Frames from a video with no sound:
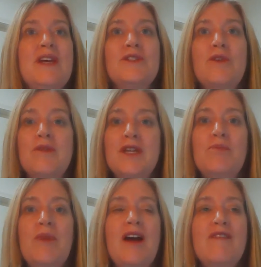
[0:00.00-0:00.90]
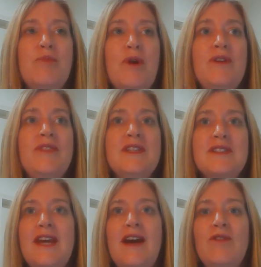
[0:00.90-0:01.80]
So I've broken this
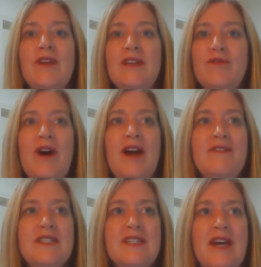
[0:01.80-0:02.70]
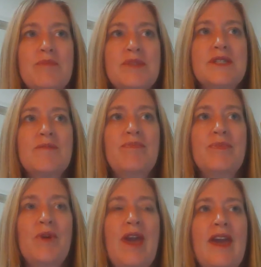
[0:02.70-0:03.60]
down in 5 steps.
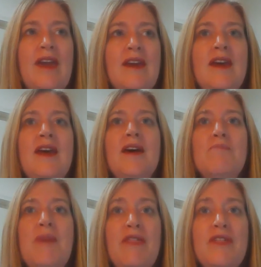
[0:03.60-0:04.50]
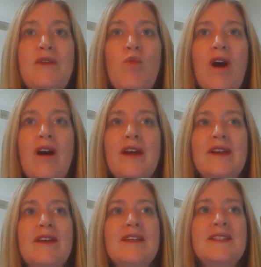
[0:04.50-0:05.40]
Okay, method
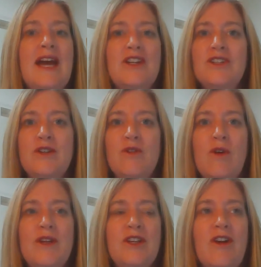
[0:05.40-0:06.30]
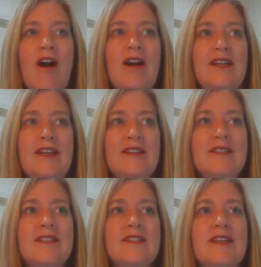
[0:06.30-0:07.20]
1 is actually growing your
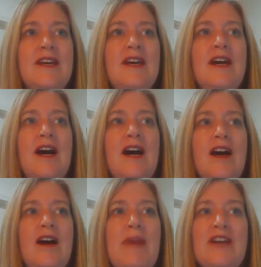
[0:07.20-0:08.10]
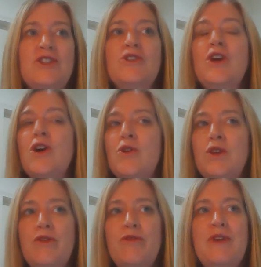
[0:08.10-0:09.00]
audience. As you know,
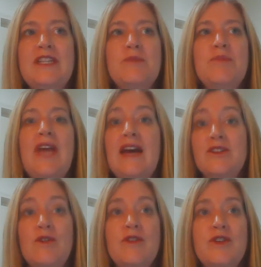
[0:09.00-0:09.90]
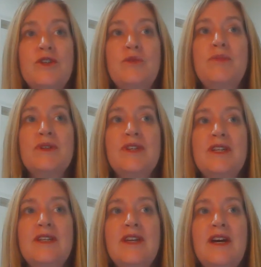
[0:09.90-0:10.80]
Facebook has over 2
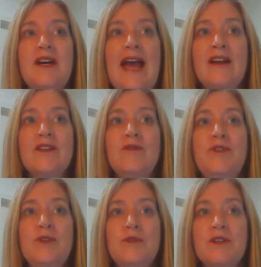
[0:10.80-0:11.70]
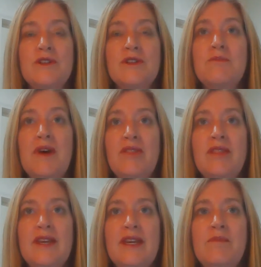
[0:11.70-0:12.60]
billion active users
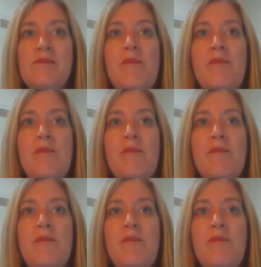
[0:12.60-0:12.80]
monthly.